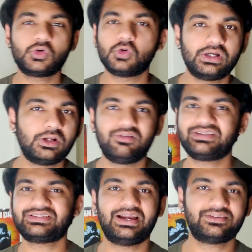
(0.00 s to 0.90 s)
So Google
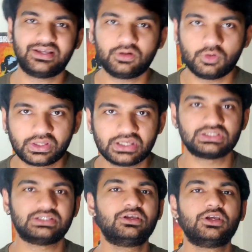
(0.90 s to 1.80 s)
always tracks our
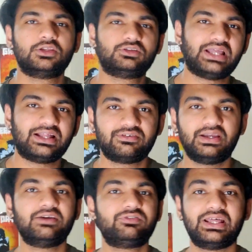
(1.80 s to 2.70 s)
location. So
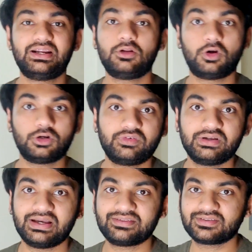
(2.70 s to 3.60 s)
that's why if there are a lot
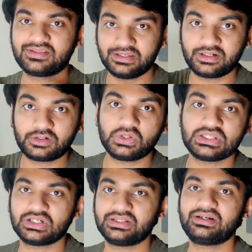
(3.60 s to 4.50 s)
of devices near
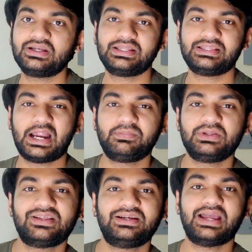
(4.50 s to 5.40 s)
to each other, that
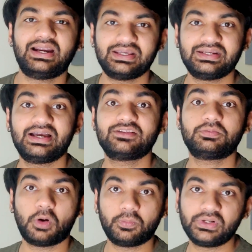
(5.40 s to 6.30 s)
means that that area
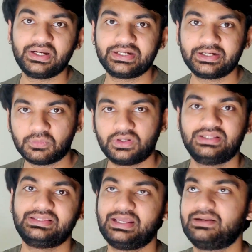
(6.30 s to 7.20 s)
is populated
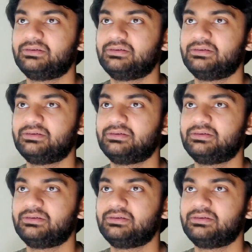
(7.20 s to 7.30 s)
more and